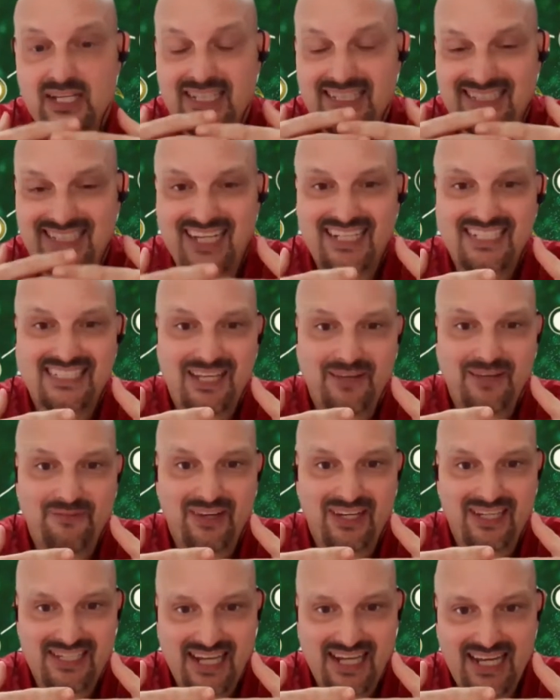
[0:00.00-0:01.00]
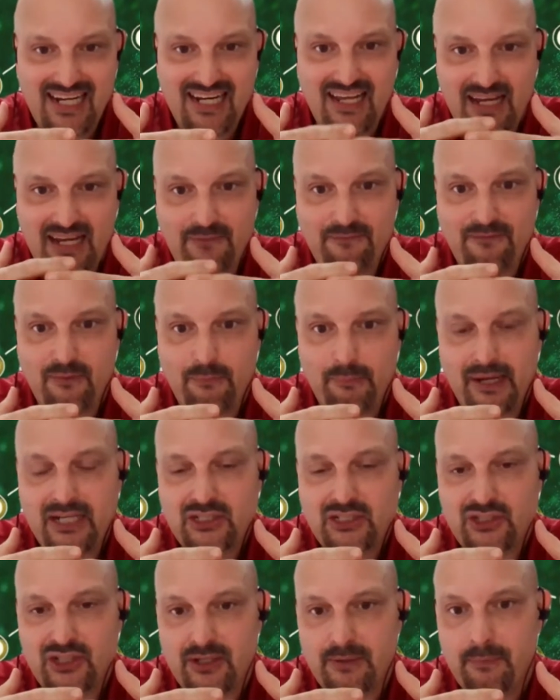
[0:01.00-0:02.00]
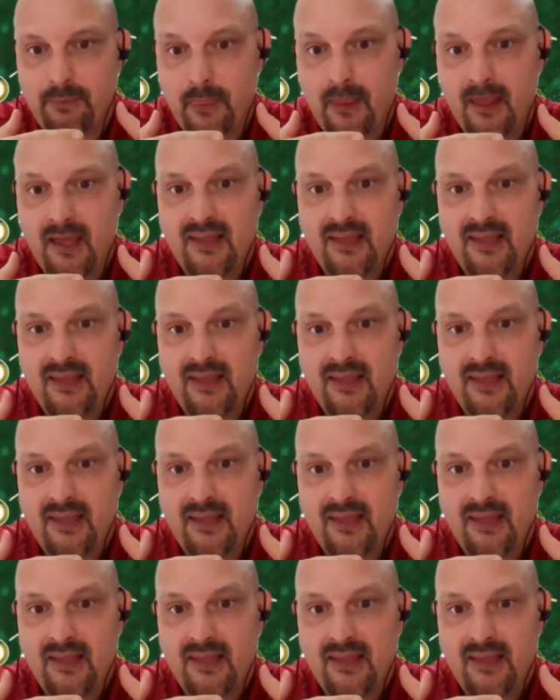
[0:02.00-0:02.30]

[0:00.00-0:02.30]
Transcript: scientific data and information,